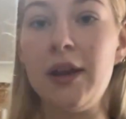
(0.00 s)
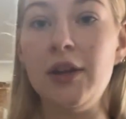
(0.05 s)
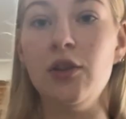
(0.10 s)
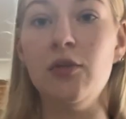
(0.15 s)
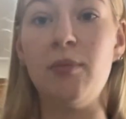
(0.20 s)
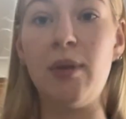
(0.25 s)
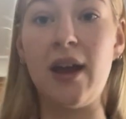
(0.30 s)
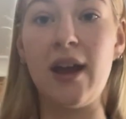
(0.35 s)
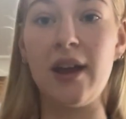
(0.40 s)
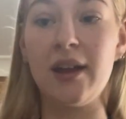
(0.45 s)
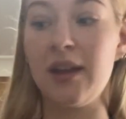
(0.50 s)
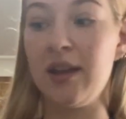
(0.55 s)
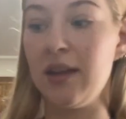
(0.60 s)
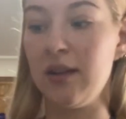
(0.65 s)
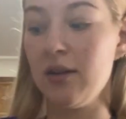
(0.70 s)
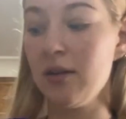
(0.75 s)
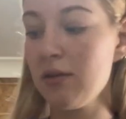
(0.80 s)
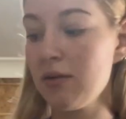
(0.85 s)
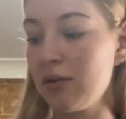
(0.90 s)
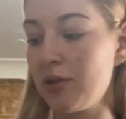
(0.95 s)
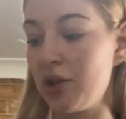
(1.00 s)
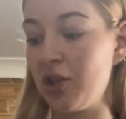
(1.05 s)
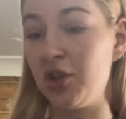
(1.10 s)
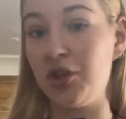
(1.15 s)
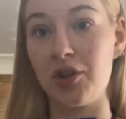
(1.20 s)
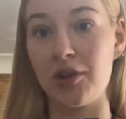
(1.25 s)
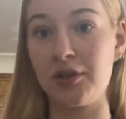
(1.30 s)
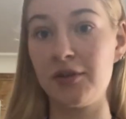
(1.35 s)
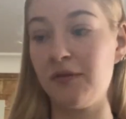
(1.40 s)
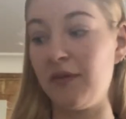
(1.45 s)
new bag here
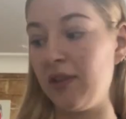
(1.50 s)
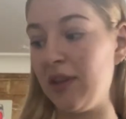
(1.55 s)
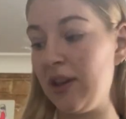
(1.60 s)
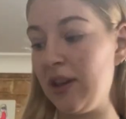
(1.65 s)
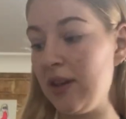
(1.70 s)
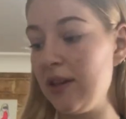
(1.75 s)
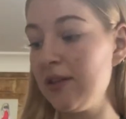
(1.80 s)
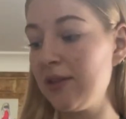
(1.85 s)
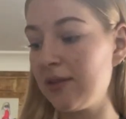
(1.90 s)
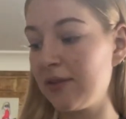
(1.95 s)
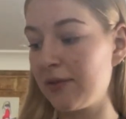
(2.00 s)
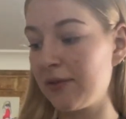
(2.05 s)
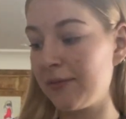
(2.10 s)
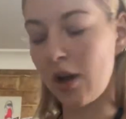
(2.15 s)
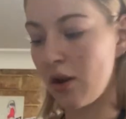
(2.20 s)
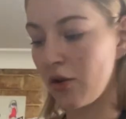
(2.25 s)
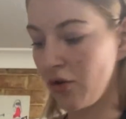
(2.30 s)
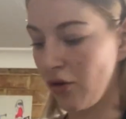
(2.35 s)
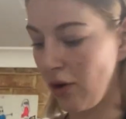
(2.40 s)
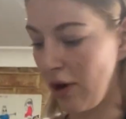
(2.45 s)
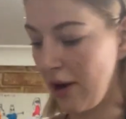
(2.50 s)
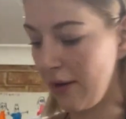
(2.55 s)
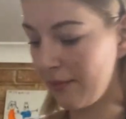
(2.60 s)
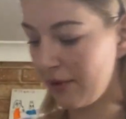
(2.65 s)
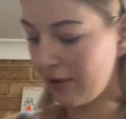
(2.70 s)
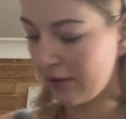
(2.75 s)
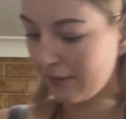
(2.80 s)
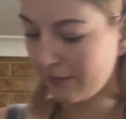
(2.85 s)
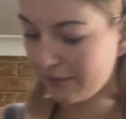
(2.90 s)
just for these. 100 grams.